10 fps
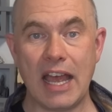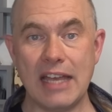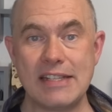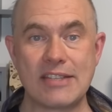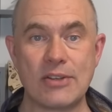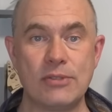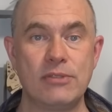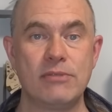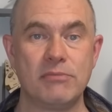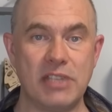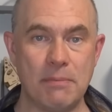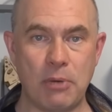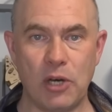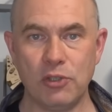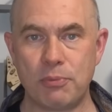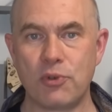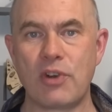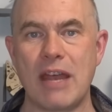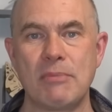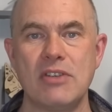And so the Apollo
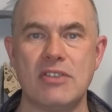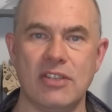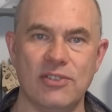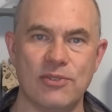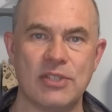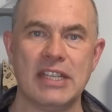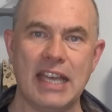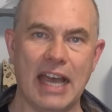program continued